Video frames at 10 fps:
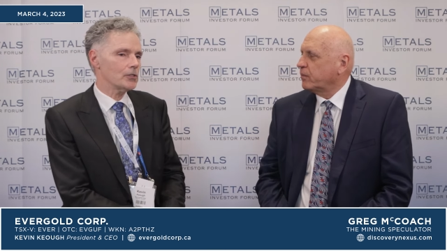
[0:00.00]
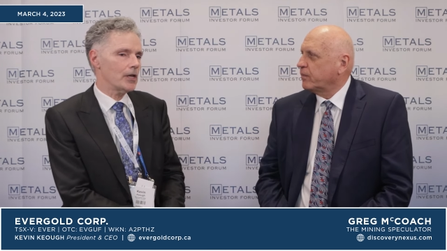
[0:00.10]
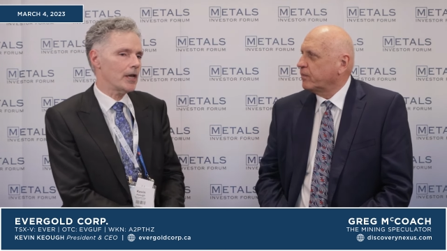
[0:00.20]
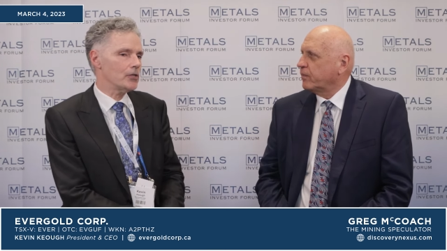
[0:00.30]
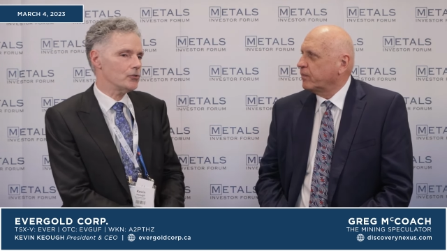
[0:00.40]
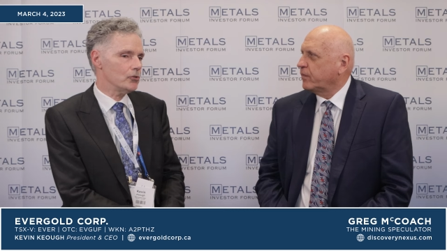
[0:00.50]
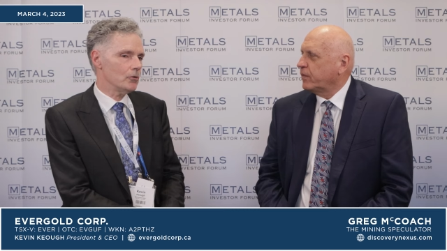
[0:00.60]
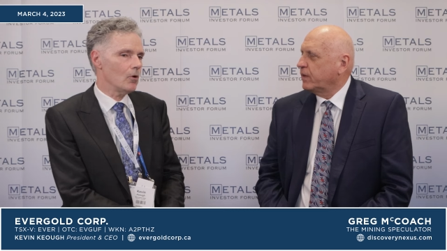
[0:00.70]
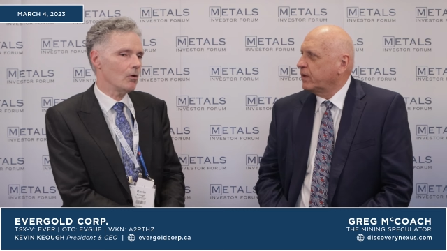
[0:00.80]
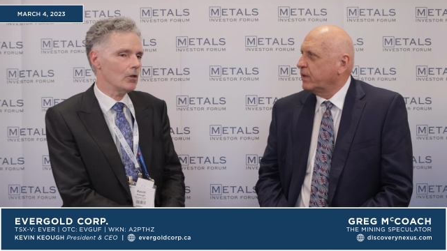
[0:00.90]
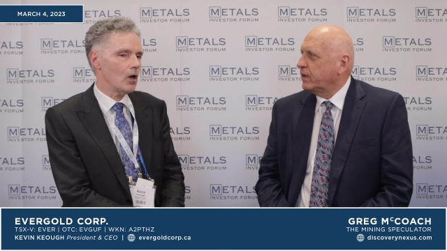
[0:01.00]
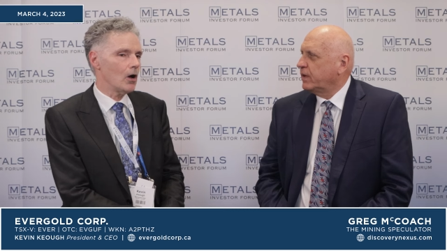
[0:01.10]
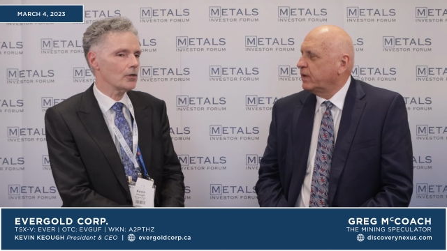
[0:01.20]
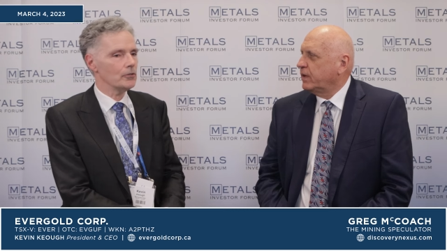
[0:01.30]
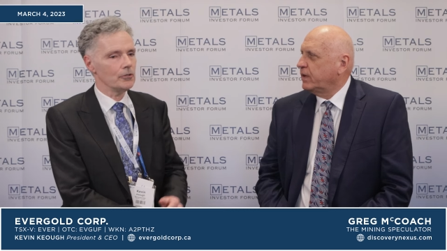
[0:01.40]
Speaker 1: as you go
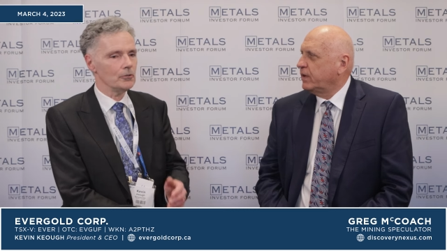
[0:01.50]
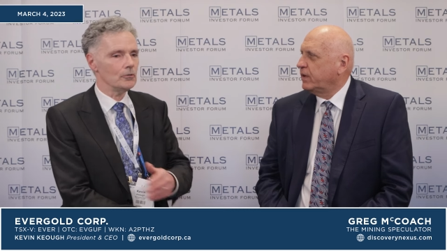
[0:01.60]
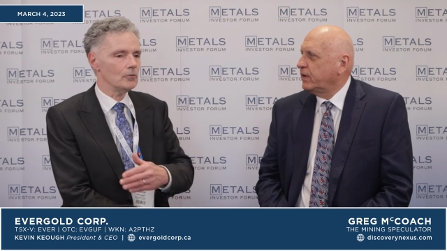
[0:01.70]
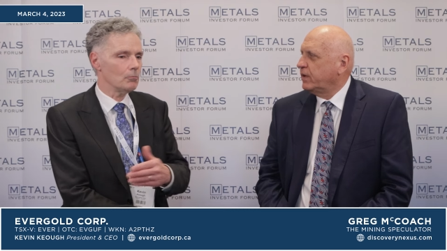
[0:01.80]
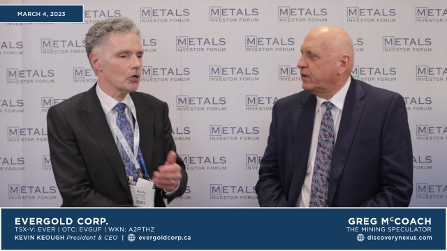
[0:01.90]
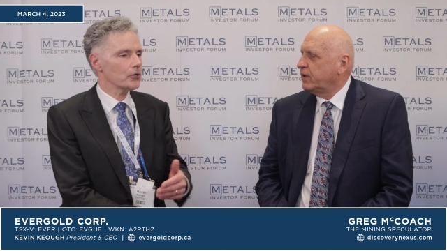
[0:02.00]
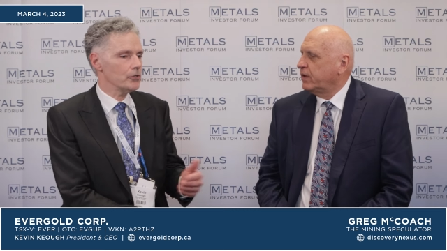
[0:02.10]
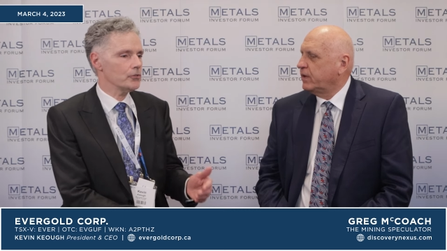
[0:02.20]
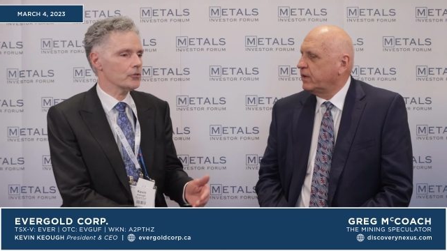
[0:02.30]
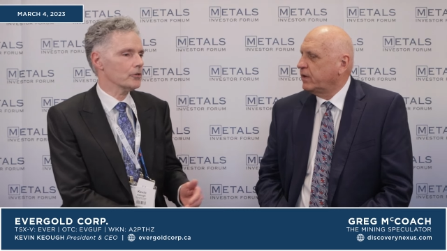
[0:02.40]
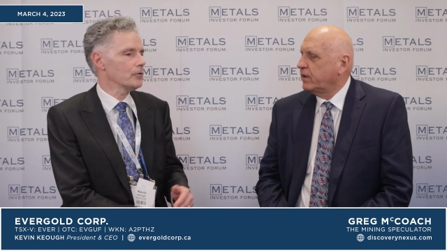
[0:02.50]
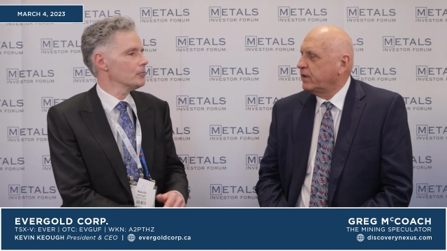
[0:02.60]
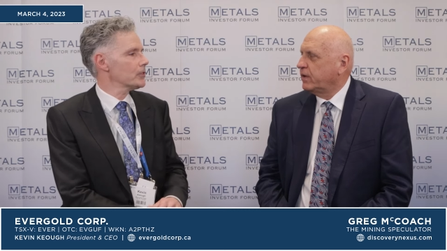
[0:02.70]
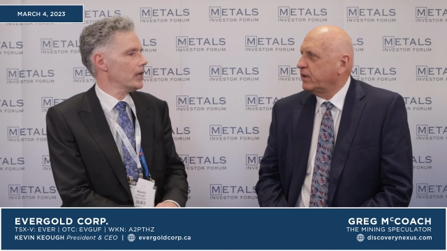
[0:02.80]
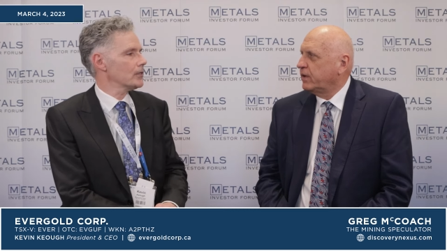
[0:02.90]
along to the market
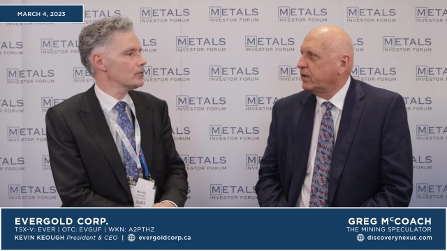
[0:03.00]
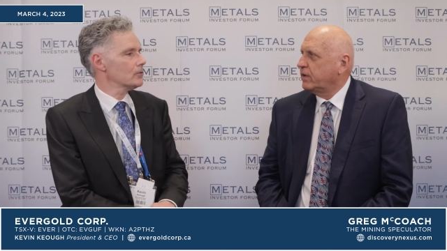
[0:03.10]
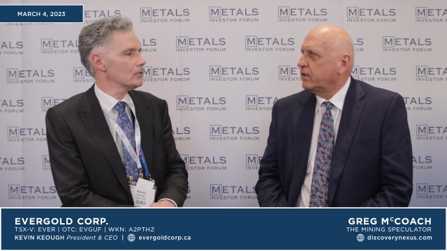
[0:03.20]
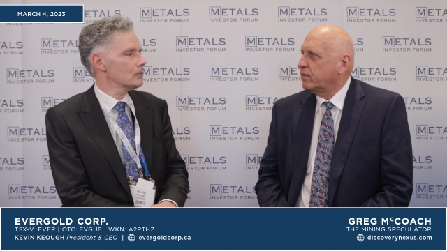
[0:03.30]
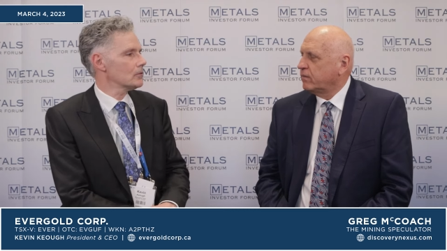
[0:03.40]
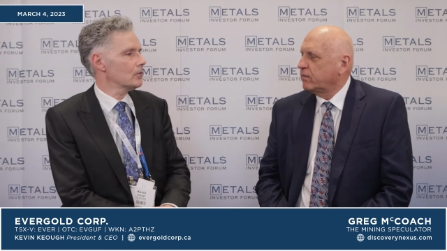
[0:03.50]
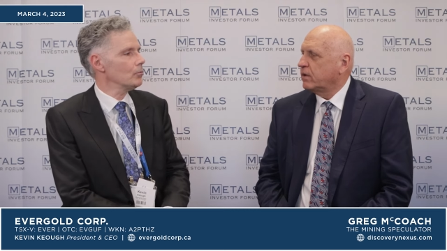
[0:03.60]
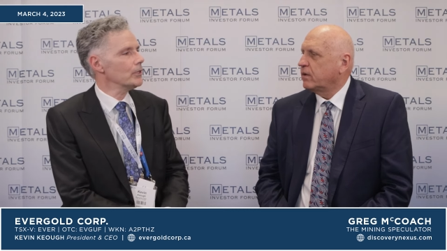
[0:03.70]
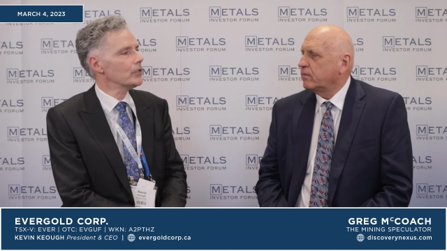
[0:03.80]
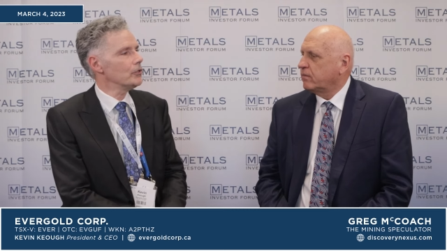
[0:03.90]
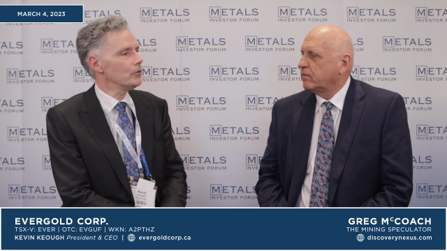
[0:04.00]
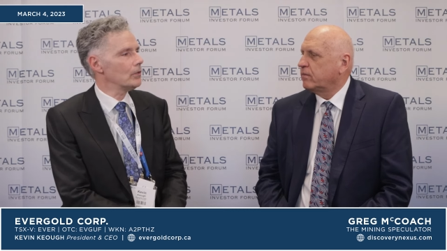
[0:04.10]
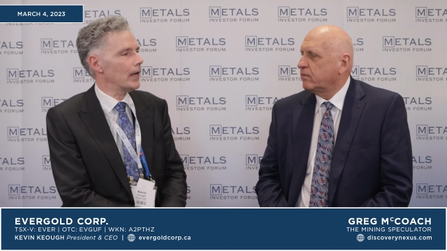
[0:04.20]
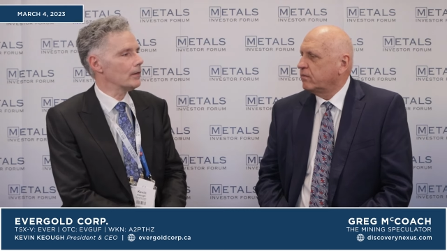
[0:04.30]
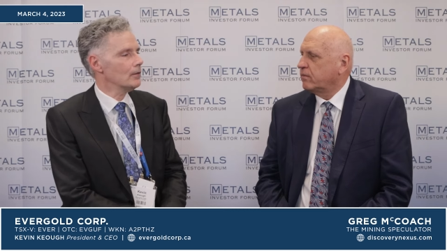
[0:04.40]
circumstances. And yeah. we can do
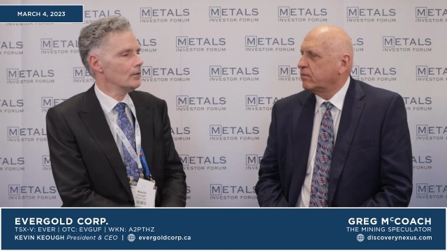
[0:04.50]
that.